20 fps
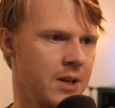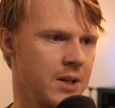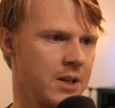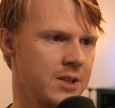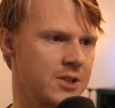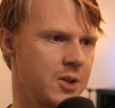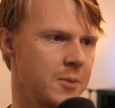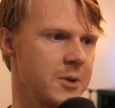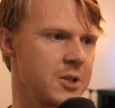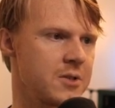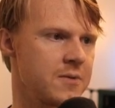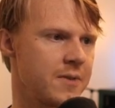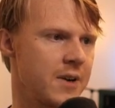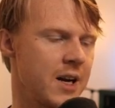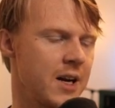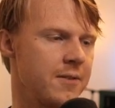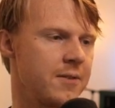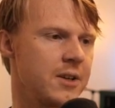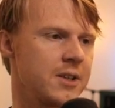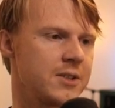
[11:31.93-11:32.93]
So mission
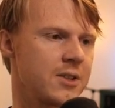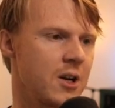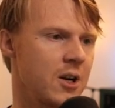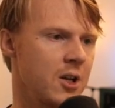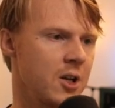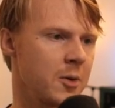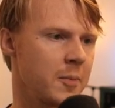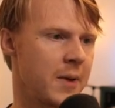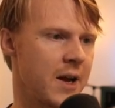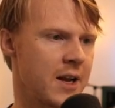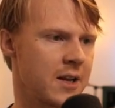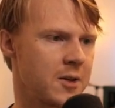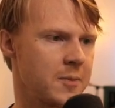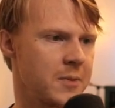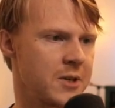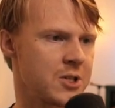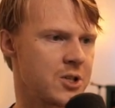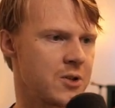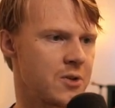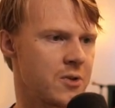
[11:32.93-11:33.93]
5 is calling back to
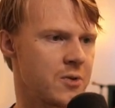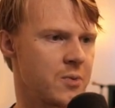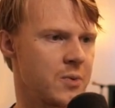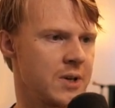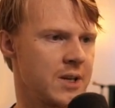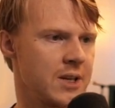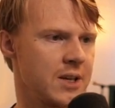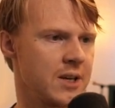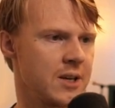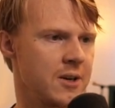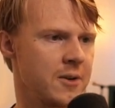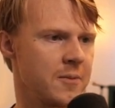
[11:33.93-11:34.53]
mission 3 here.